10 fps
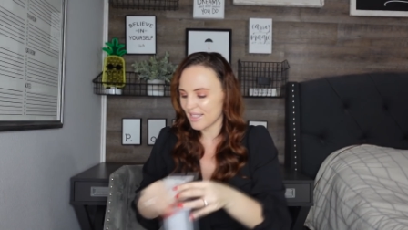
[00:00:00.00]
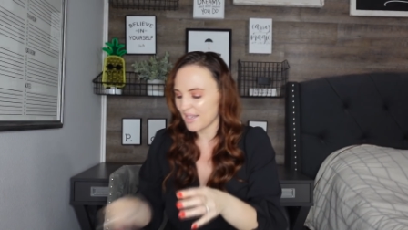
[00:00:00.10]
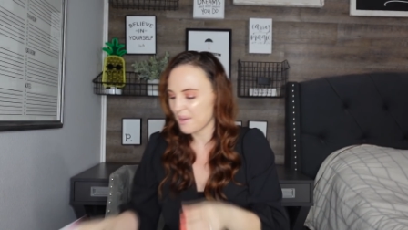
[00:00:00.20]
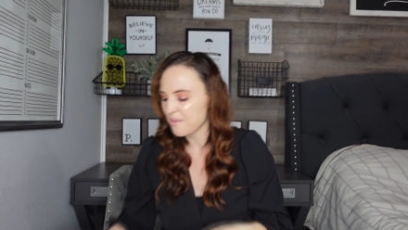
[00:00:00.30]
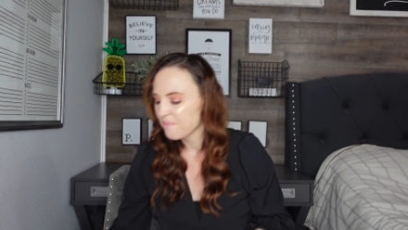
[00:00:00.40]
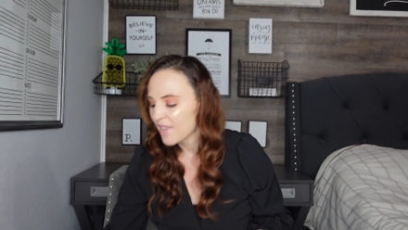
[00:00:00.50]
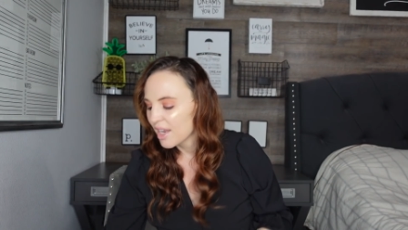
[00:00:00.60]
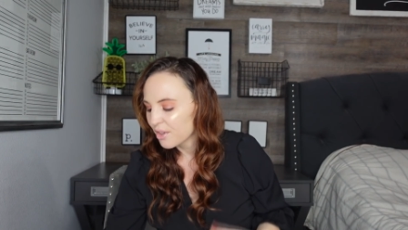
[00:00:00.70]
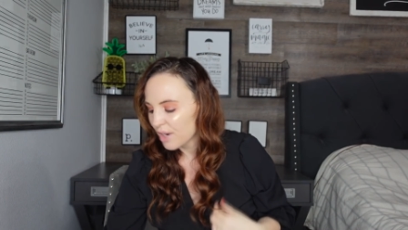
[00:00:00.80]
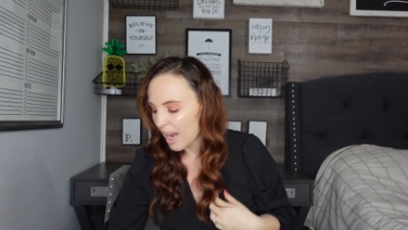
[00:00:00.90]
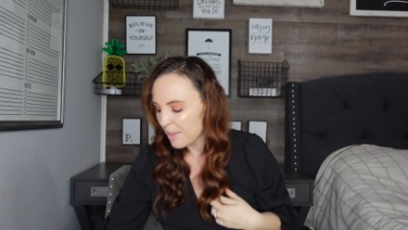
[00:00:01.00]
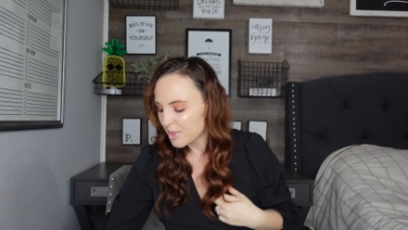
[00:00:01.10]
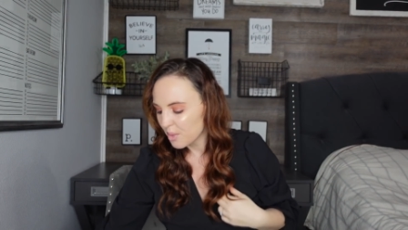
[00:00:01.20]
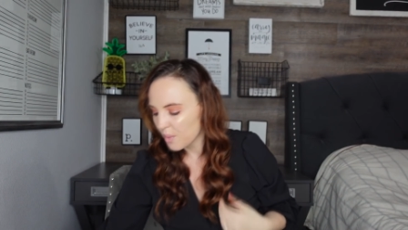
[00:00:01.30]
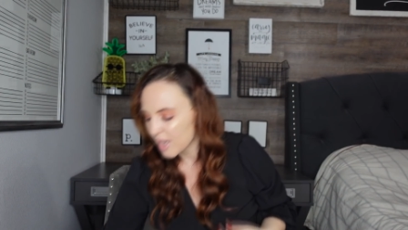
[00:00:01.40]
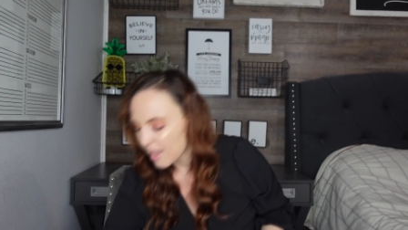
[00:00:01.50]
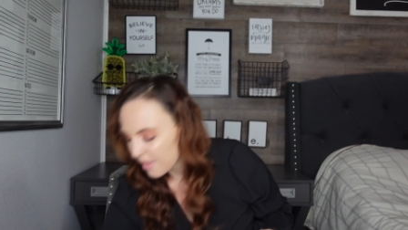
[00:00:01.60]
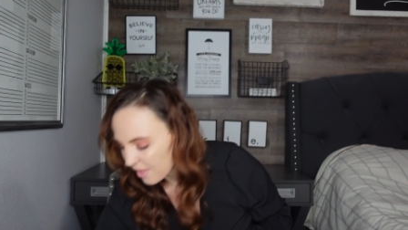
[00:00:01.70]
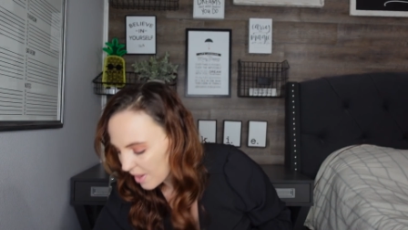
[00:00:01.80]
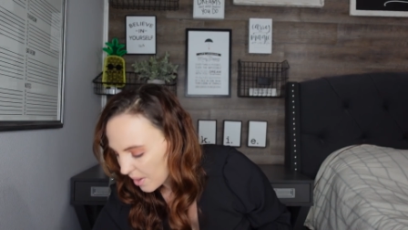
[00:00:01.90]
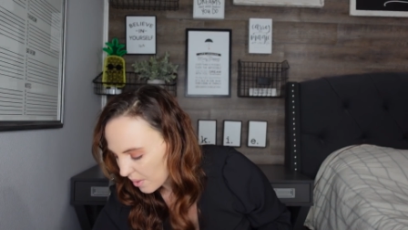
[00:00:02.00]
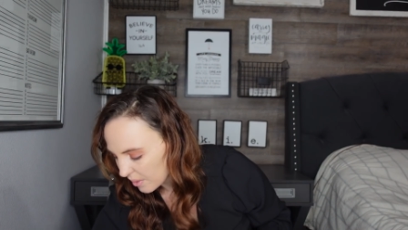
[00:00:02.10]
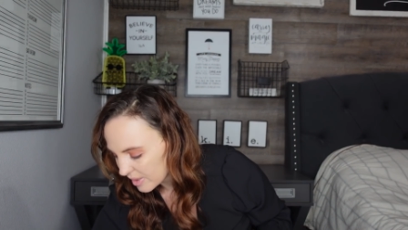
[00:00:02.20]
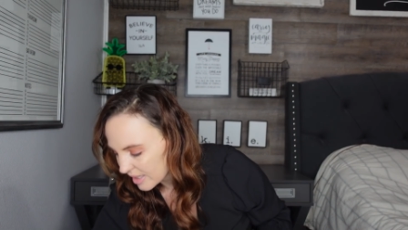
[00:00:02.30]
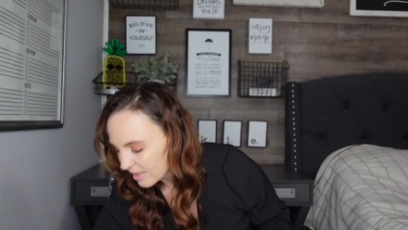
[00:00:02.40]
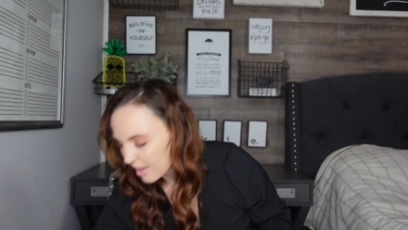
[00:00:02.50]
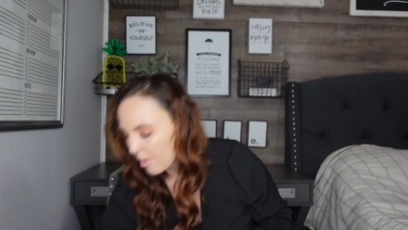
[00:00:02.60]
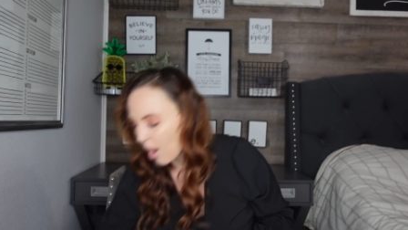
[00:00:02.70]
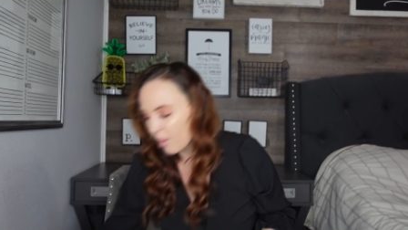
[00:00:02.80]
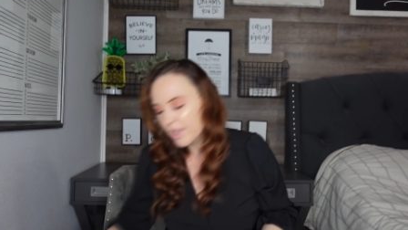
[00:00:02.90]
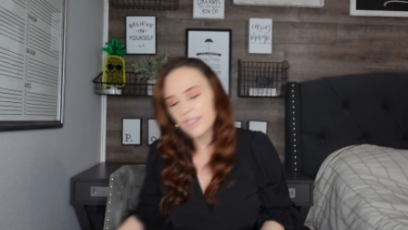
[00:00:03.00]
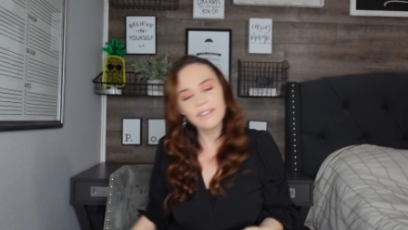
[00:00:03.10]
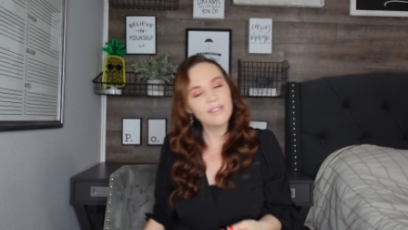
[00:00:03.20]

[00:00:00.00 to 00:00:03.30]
So grabbed one of those, because I'm always